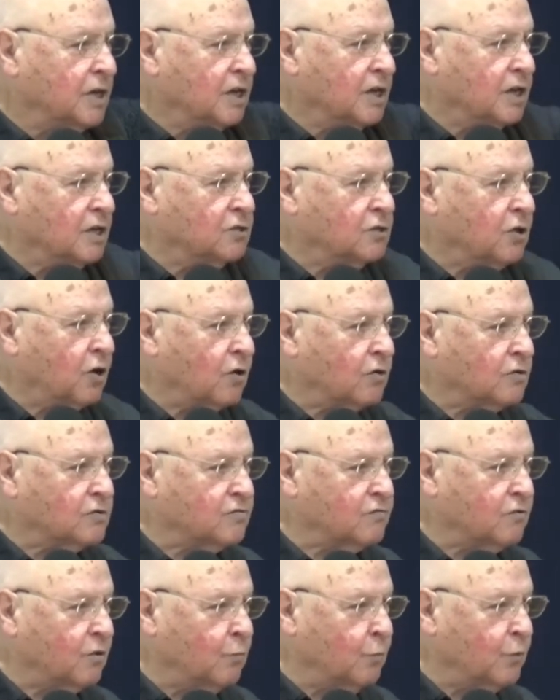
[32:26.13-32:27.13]
He talks
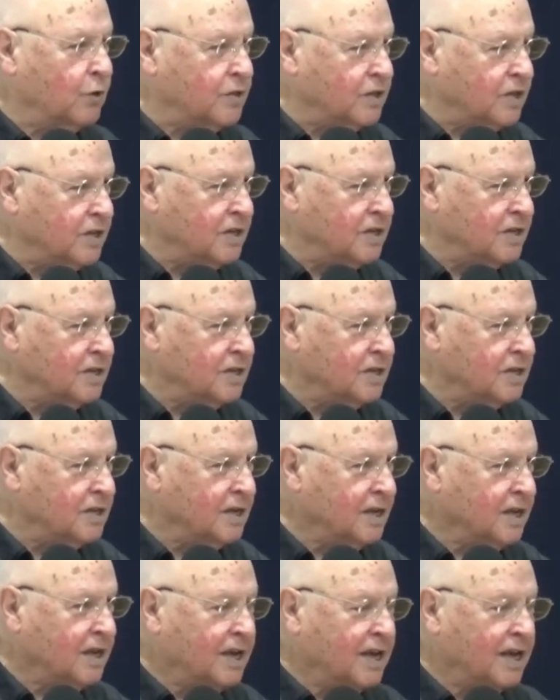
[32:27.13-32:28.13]
from within
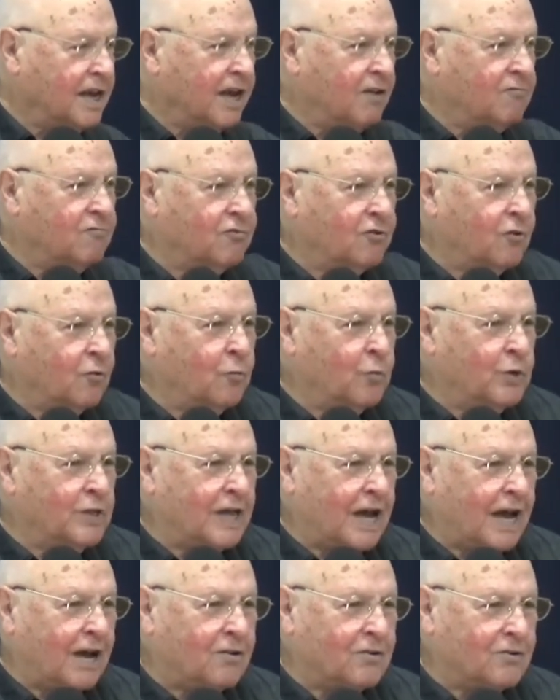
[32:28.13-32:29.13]
and from
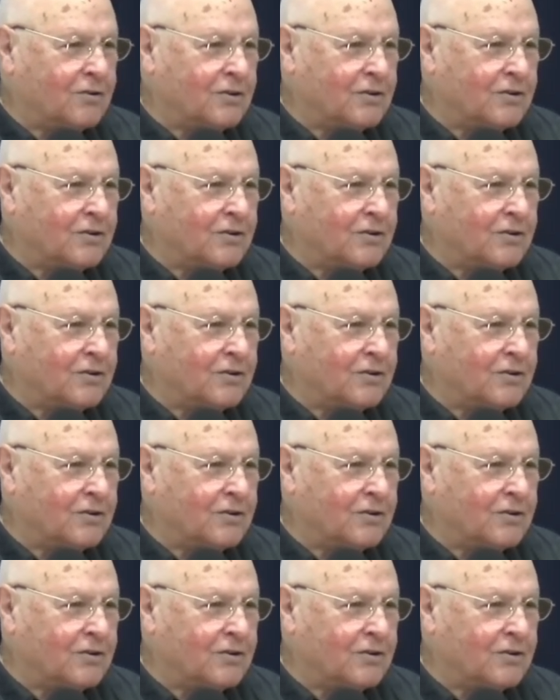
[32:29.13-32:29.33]
without.